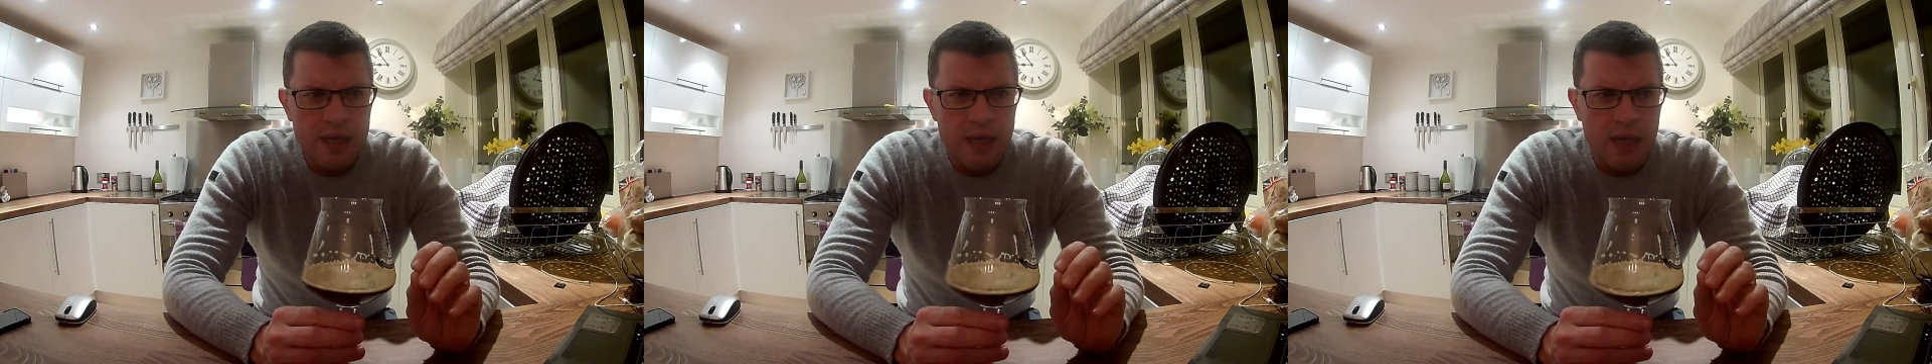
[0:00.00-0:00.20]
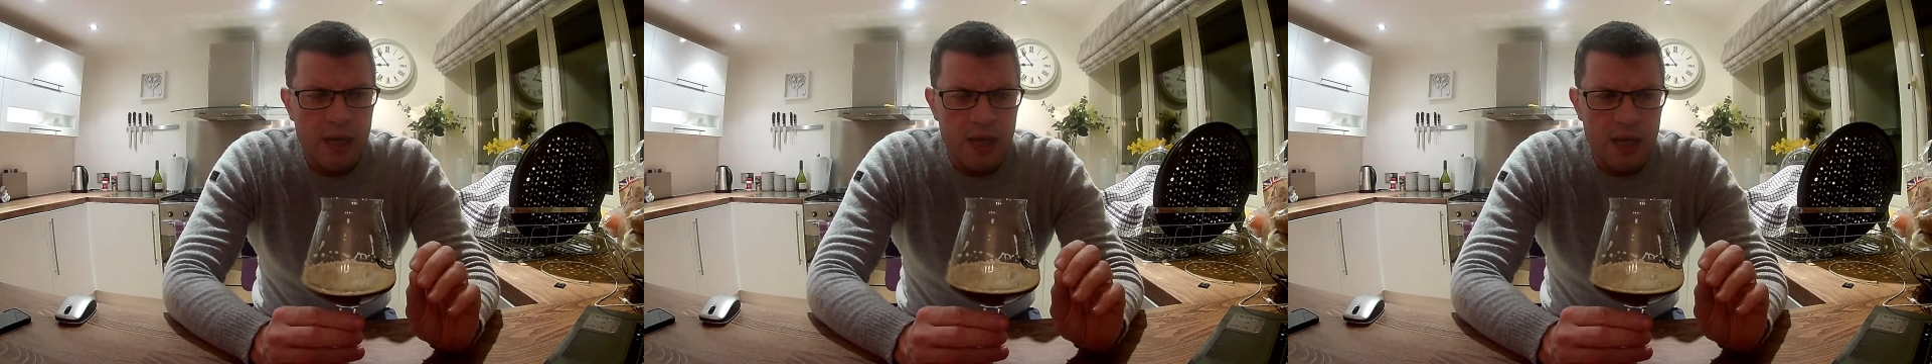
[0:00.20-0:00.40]

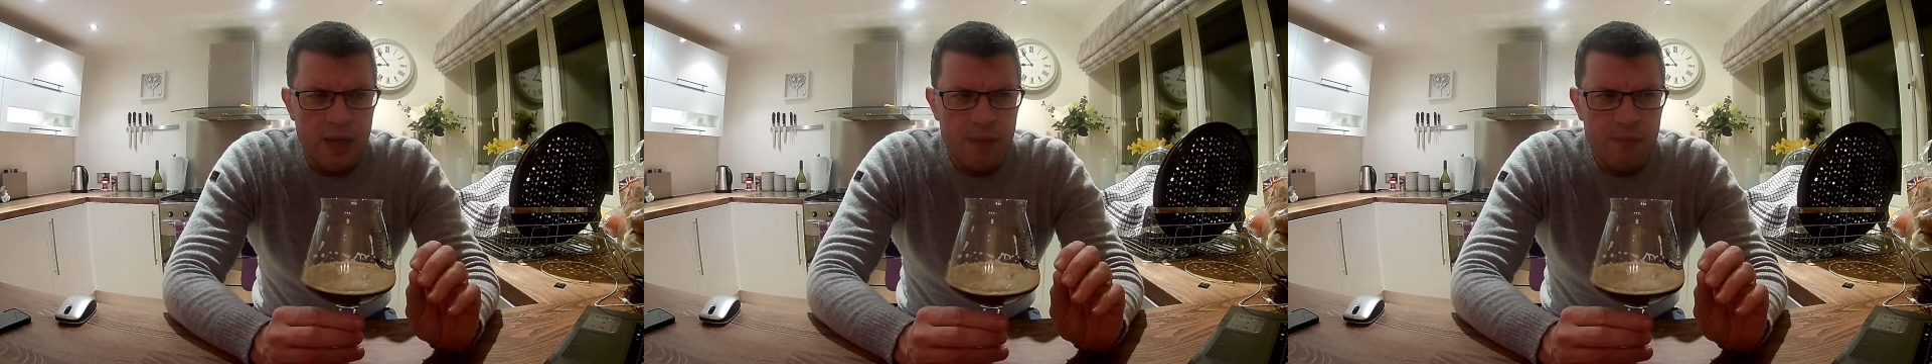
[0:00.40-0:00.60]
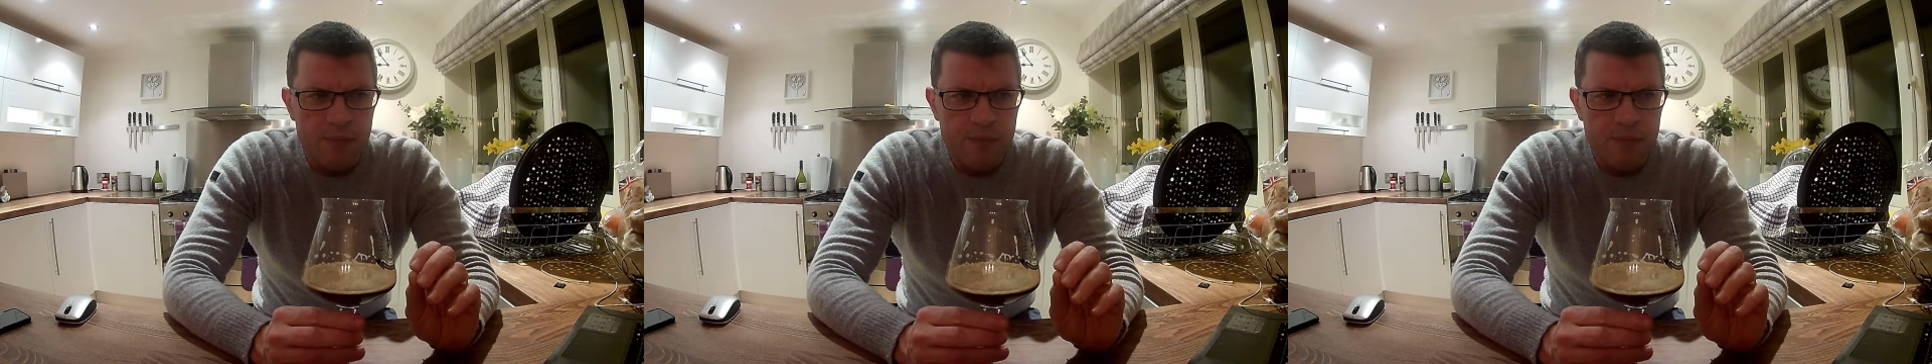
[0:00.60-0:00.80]

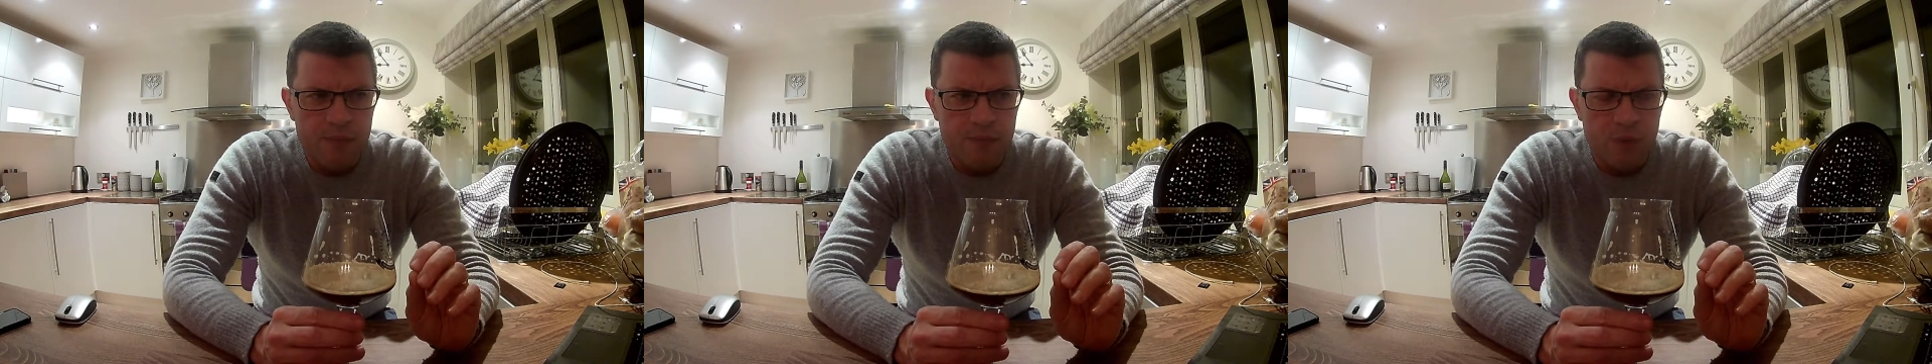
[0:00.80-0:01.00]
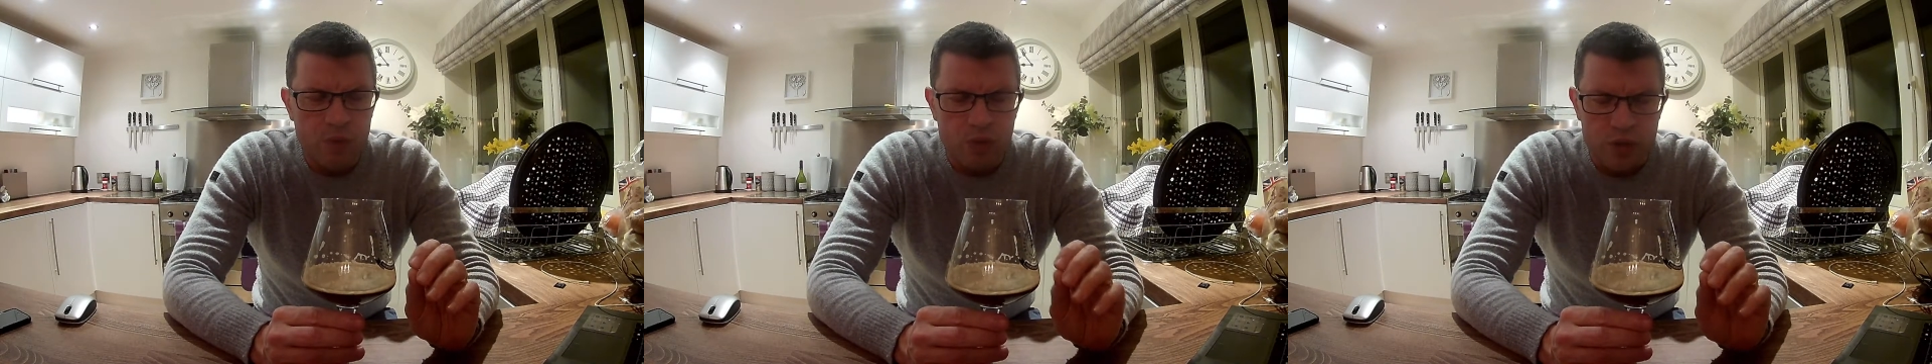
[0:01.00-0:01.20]
um,
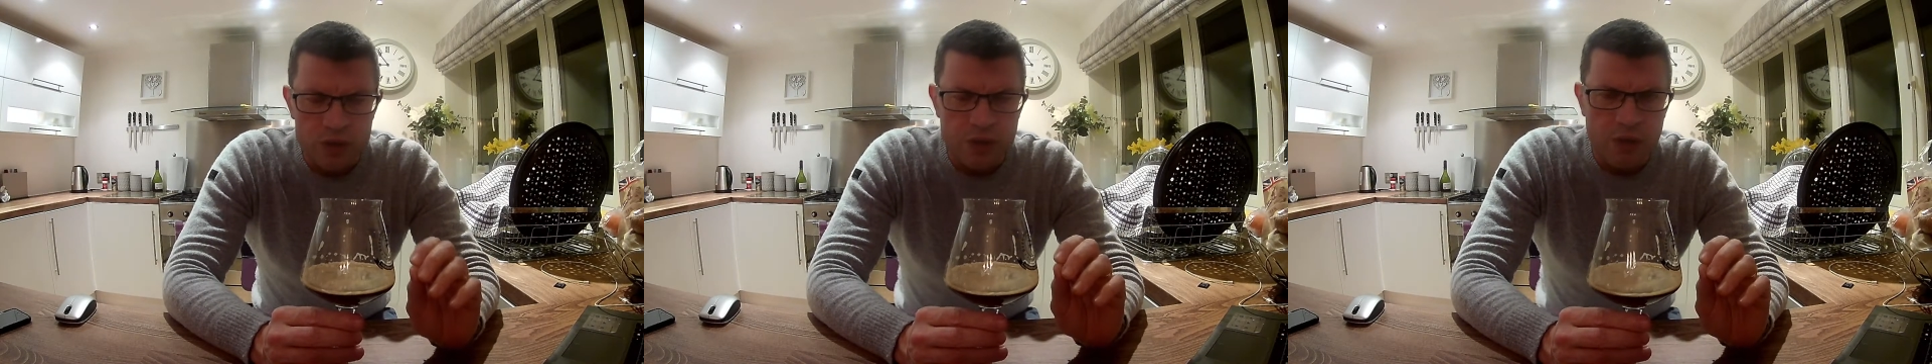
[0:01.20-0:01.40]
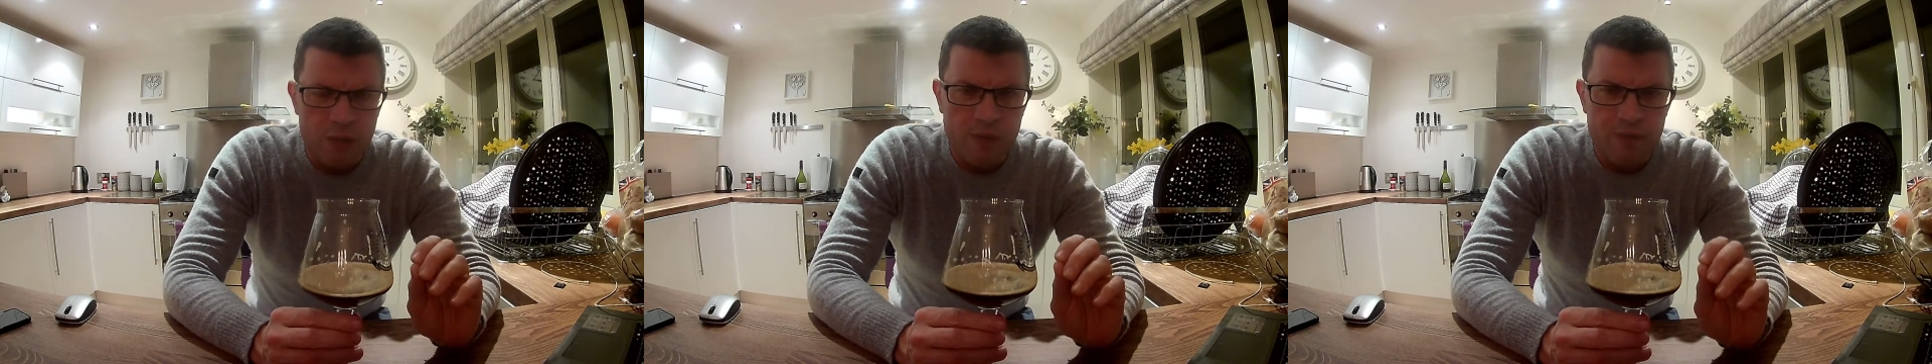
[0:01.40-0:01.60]
not
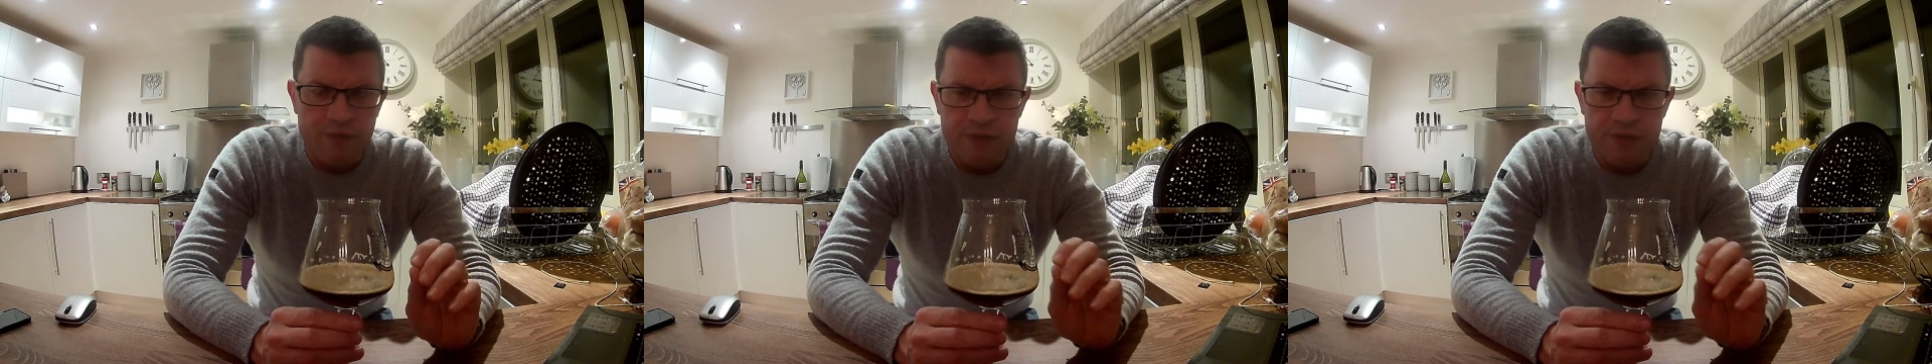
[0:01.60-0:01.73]
usually on one